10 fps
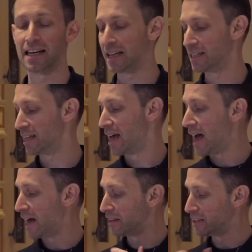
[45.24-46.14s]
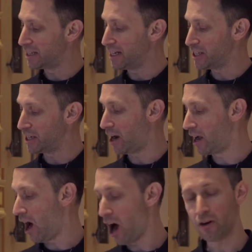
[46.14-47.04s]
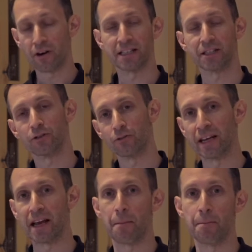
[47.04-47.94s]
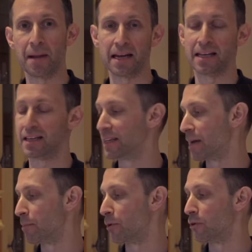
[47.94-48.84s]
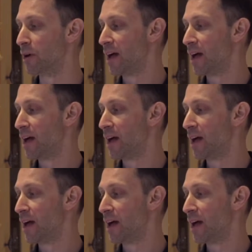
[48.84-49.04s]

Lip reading: lens and the DJI RS3 mini gimbal.